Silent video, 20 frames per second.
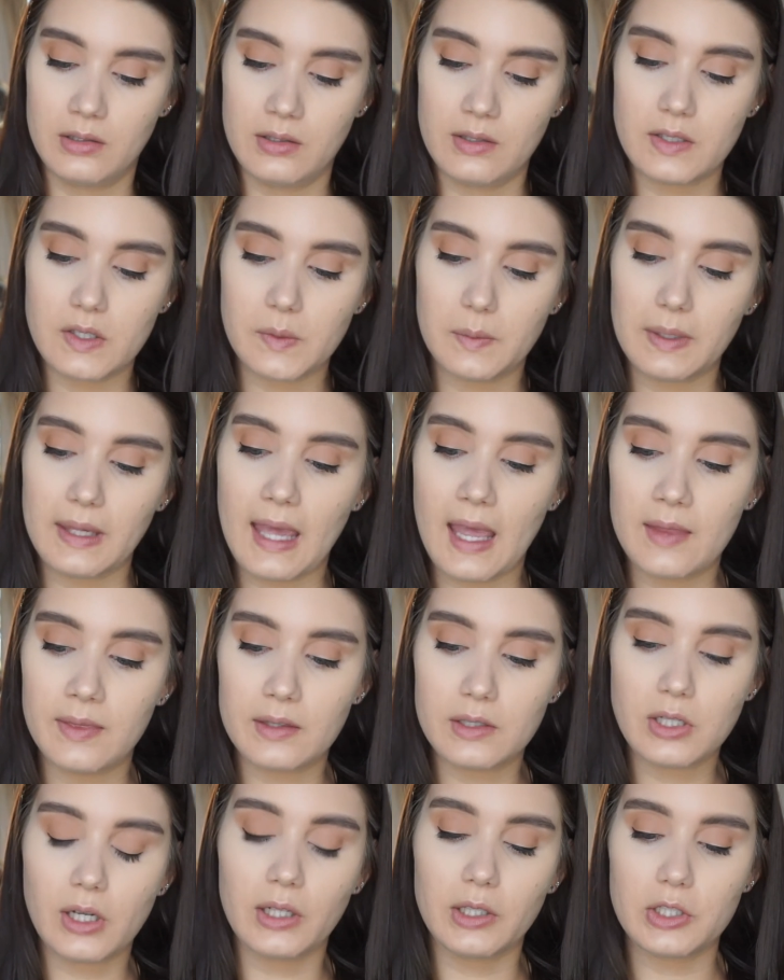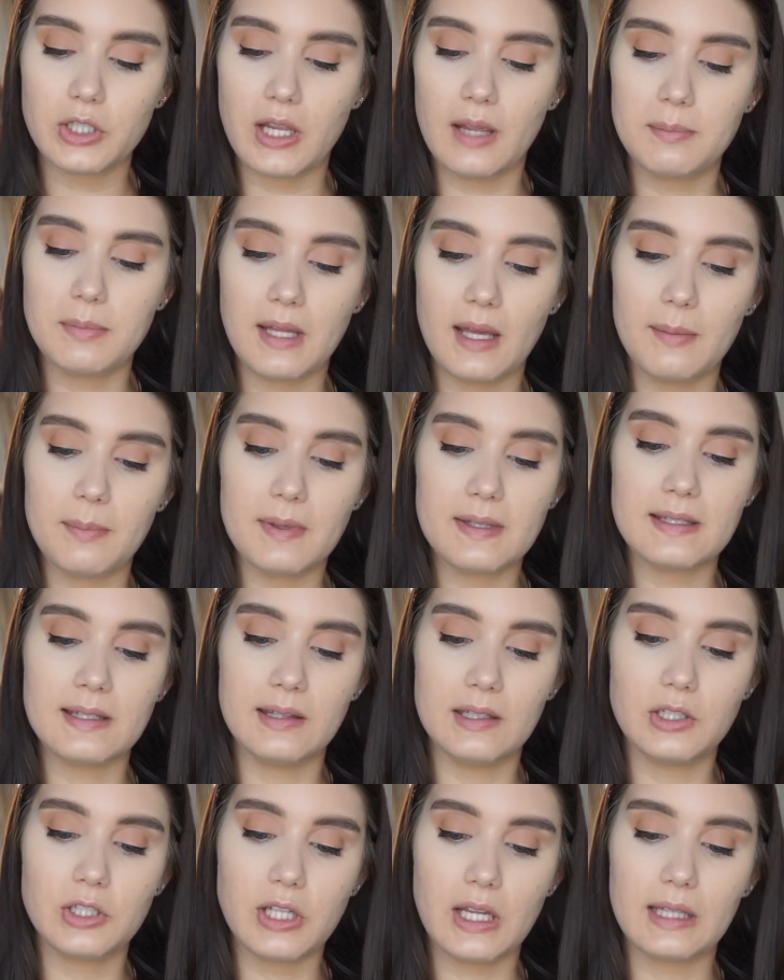So again, the Tarte Shape Tape is in
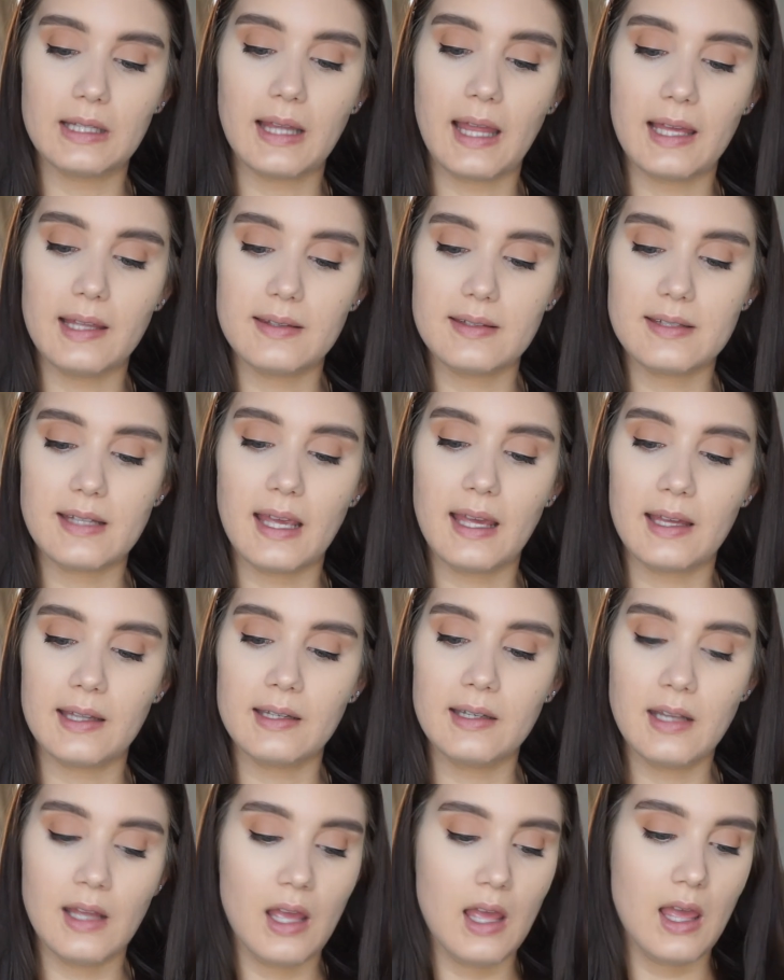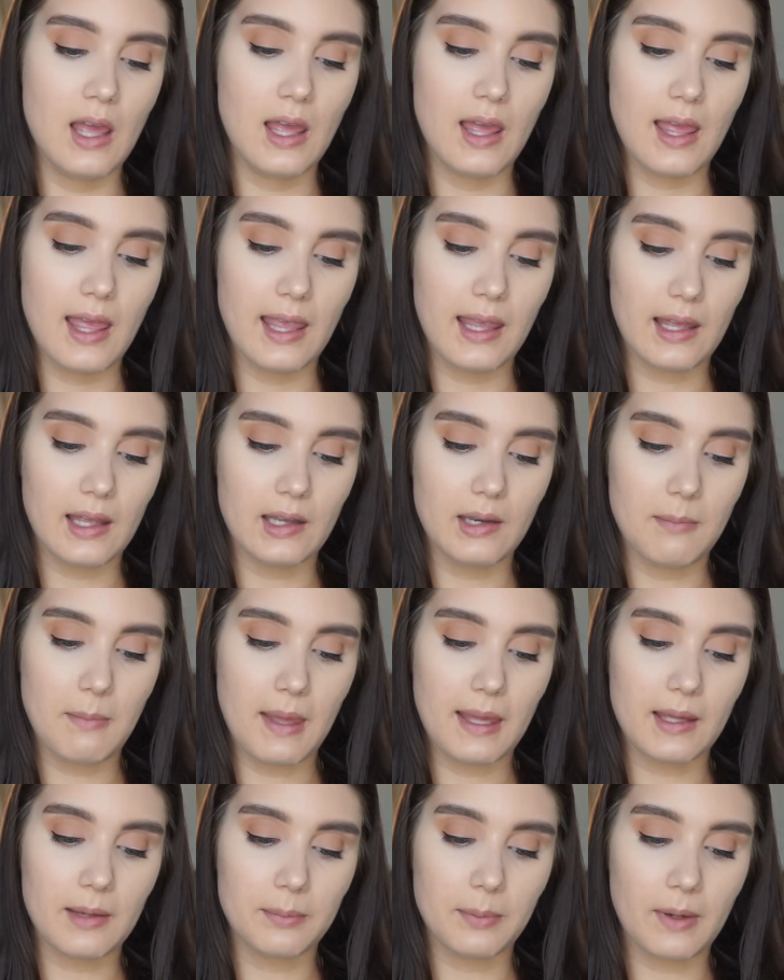the shade Light Sand, and
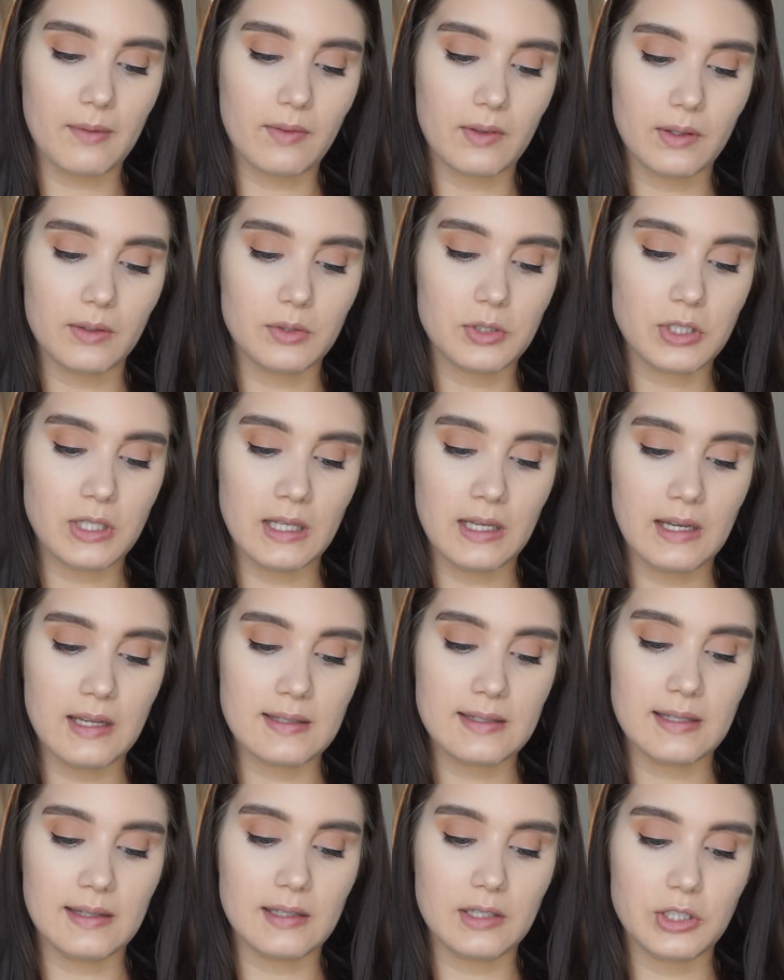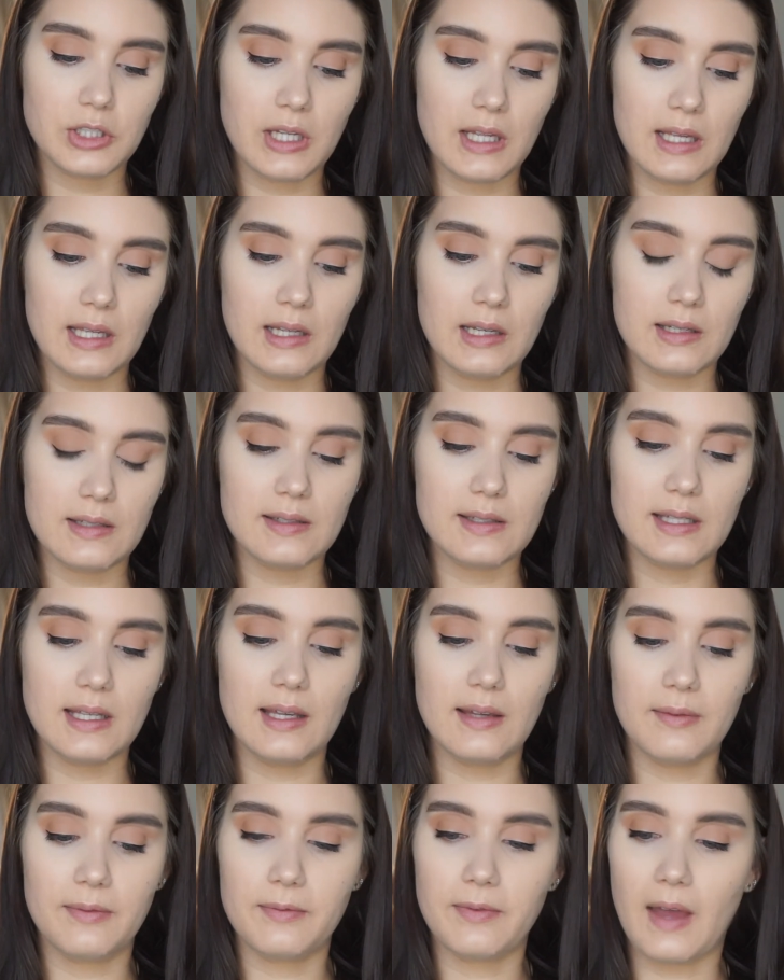Makeup Revolution is in the shade
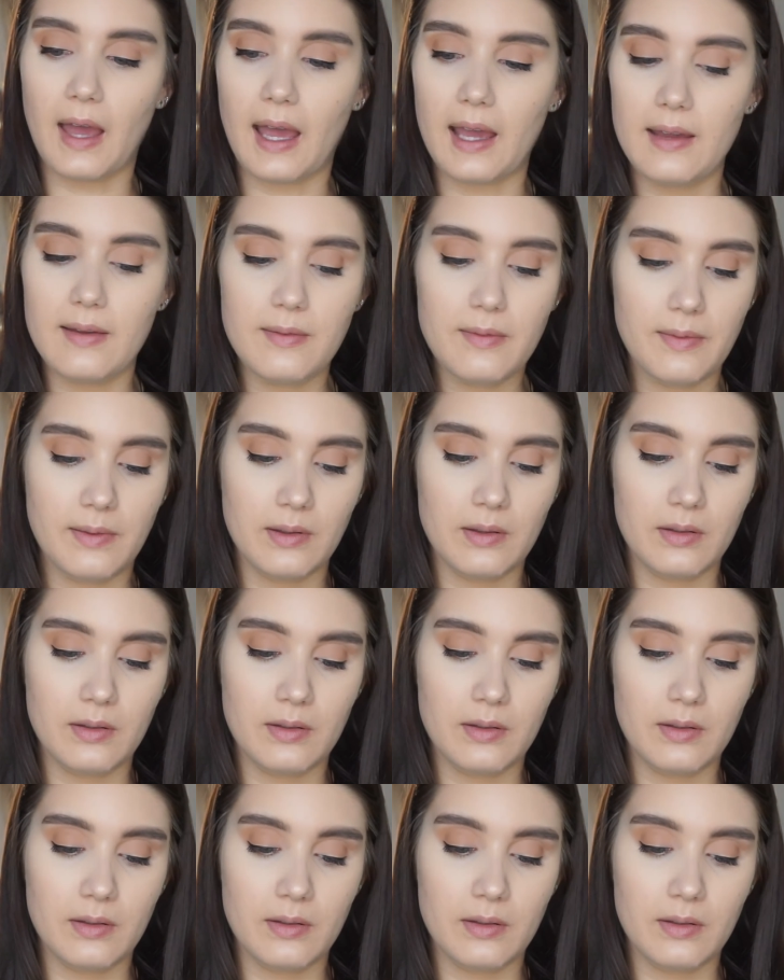C5.